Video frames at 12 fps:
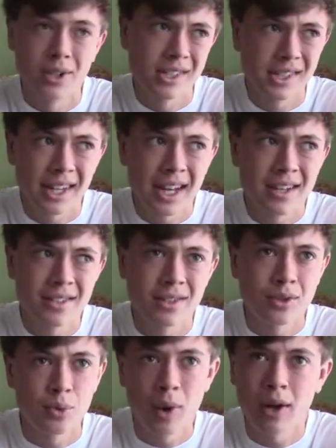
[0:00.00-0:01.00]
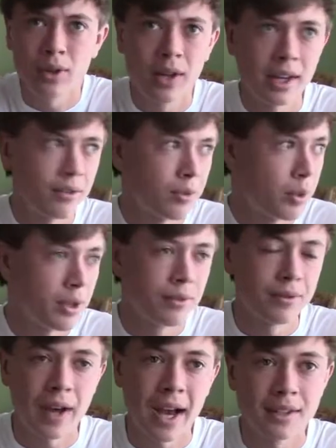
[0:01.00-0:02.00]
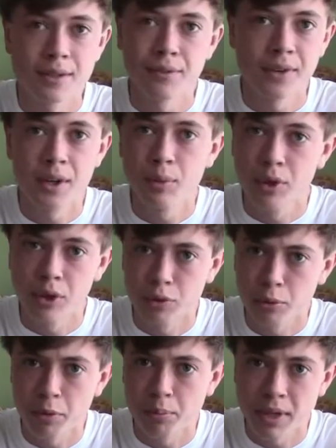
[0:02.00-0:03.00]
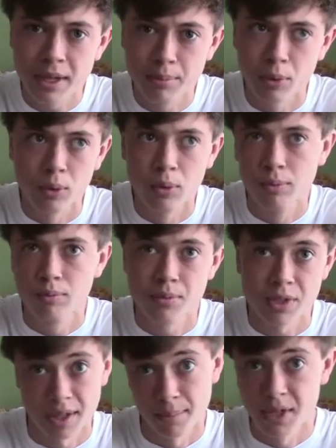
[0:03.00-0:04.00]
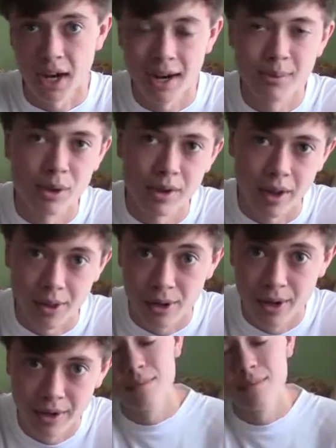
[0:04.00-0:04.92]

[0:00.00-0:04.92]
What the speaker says: seeing as throughout life we've had to fit in with a group of people, sometime or another.